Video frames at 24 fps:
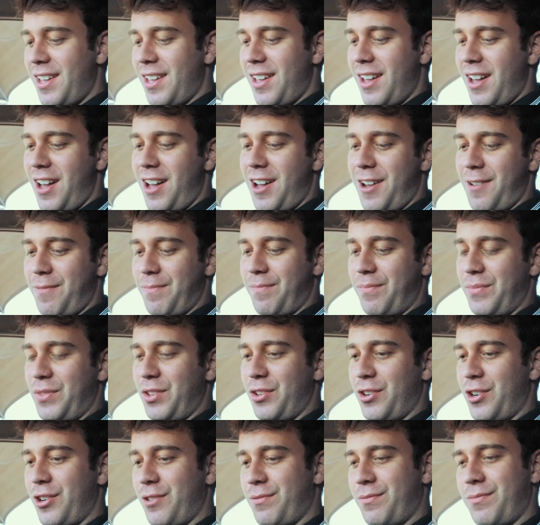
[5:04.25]

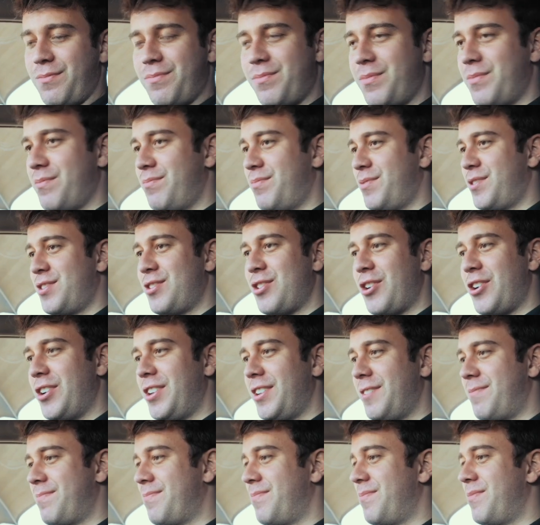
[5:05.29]
You know,
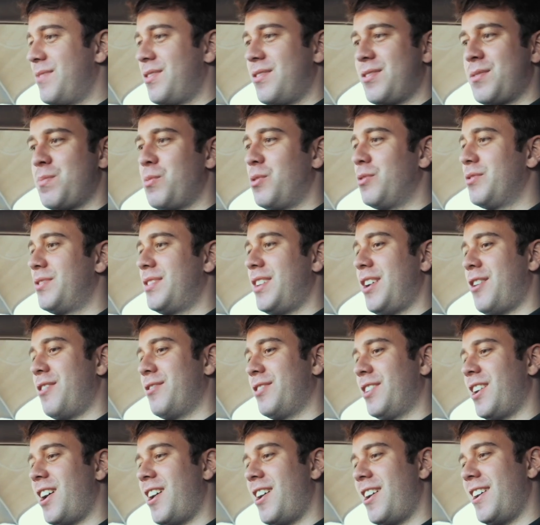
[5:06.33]
started small
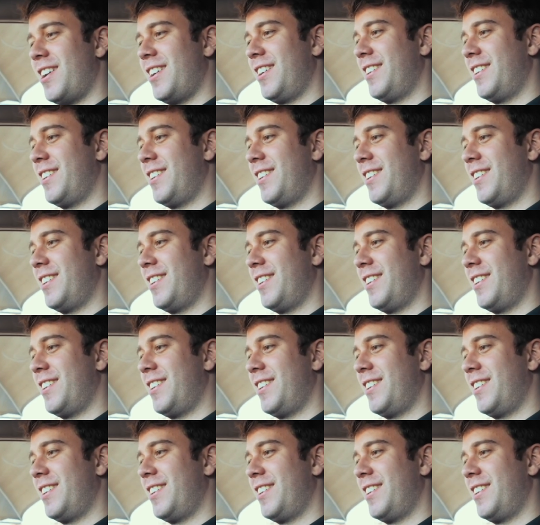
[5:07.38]
town guy.